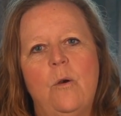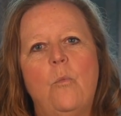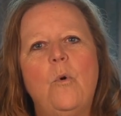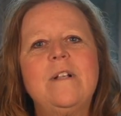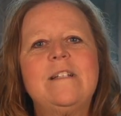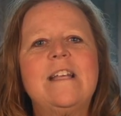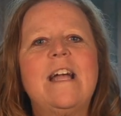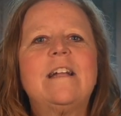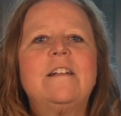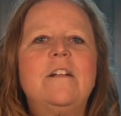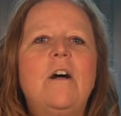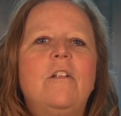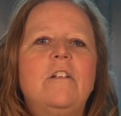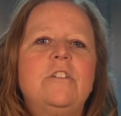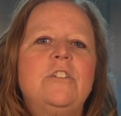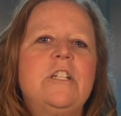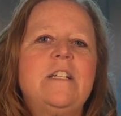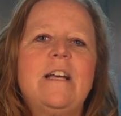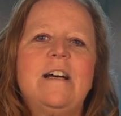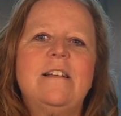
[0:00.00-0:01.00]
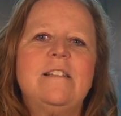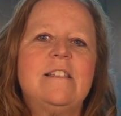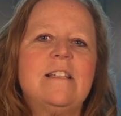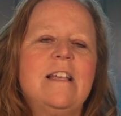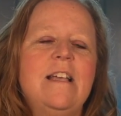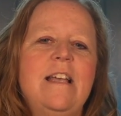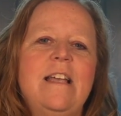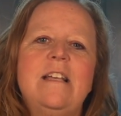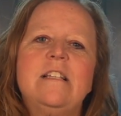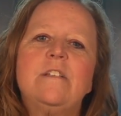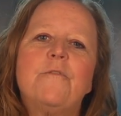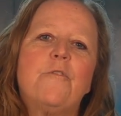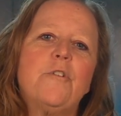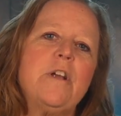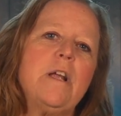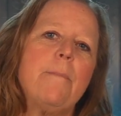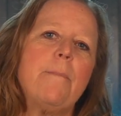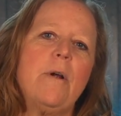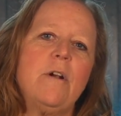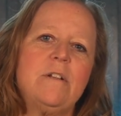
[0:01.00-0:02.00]
What technology does is
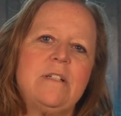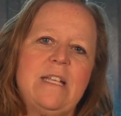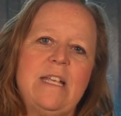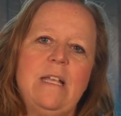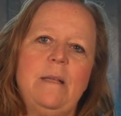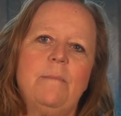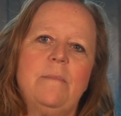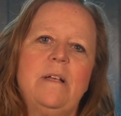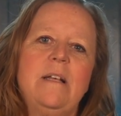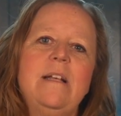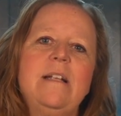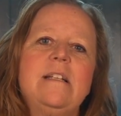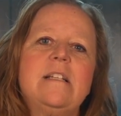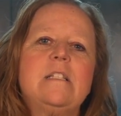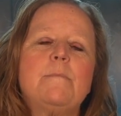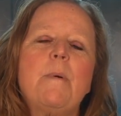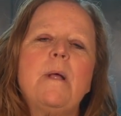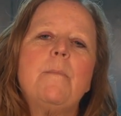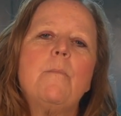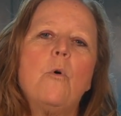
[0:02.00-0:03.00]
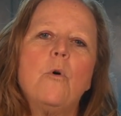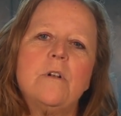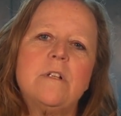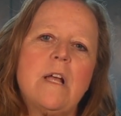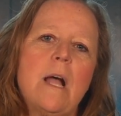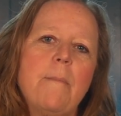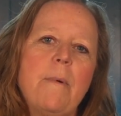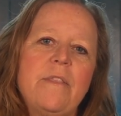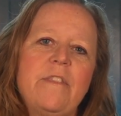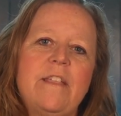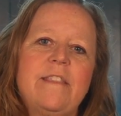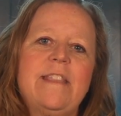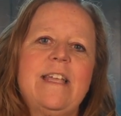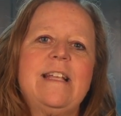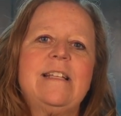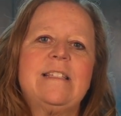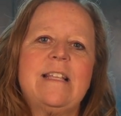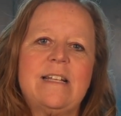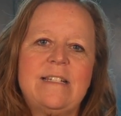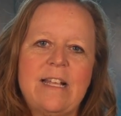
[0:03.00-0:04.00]
free up our team to spend more time on the
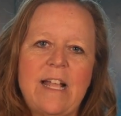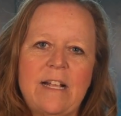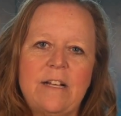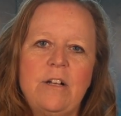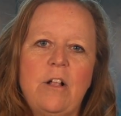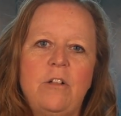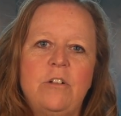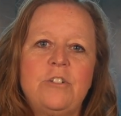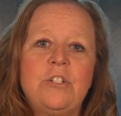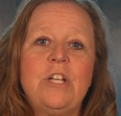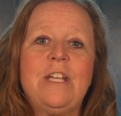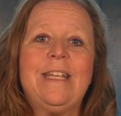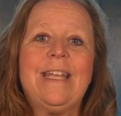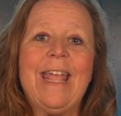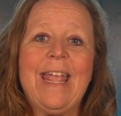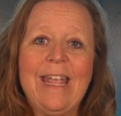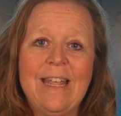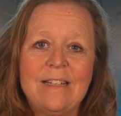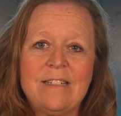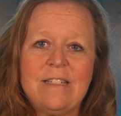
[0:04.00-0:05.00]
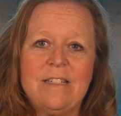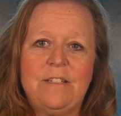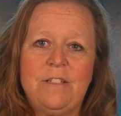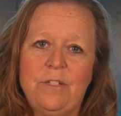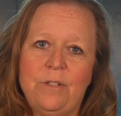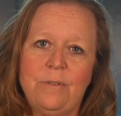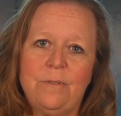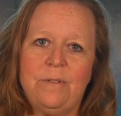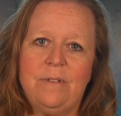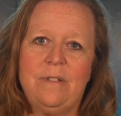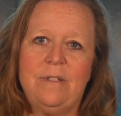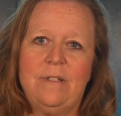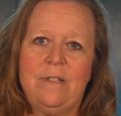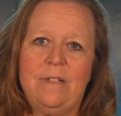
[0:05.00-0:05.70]
things that technology can't do.